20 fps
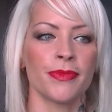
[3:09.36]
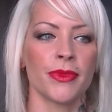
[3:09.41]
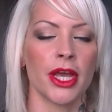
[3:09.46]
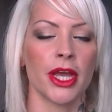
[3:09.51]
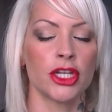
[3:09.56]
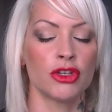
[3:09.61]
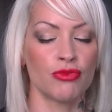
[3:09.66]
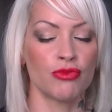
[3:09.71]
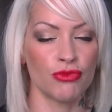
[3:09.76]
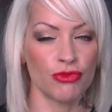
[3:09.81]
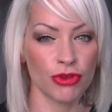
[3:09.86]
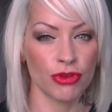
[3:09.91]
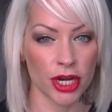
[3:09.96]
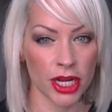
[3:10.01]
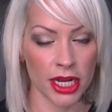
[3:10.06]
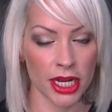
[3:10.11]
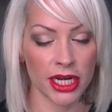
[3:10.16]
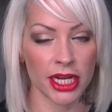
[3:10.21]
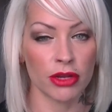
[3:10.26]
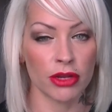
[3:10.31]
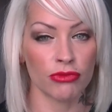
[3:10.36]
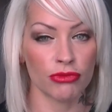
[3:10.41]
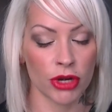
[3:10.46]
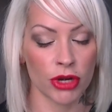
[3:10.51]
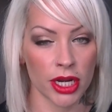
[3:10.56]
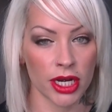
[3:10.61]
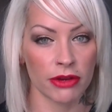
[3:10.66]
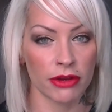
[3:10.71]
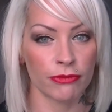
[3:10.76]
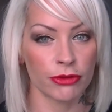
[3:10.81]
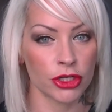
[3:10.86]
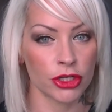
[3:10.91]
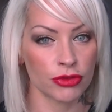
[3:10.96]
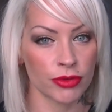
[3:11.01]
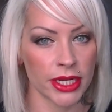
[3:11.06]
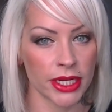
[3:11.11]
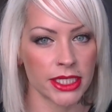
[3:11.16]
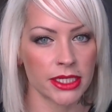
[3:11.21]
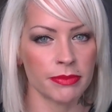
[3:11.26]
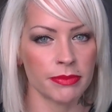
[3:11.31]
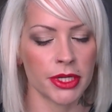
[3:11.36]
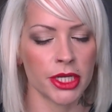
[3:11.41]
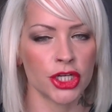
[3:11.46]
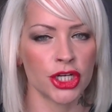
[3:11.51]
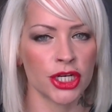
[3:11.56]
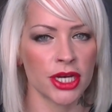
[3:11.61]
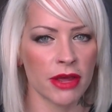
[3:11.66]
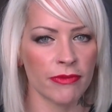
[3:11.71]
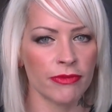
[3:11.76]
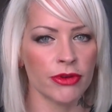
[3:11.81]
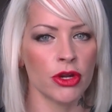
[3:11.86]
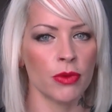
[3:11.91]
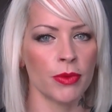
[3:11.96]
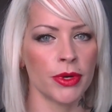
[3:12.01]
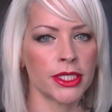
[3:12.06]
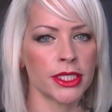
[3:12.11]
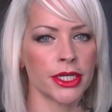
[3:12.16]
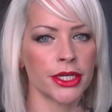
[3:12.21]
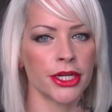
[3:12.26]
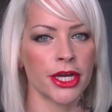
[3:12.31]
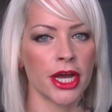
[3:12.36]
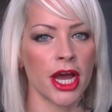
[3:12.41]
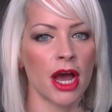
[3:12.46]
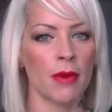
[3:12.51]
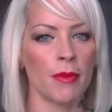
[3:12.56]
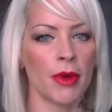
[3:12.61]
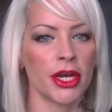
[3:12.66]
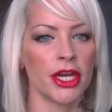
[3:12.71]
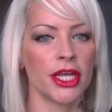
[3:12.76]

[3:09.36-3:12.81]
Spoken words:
it's really frustrating because you never know when it's going to come,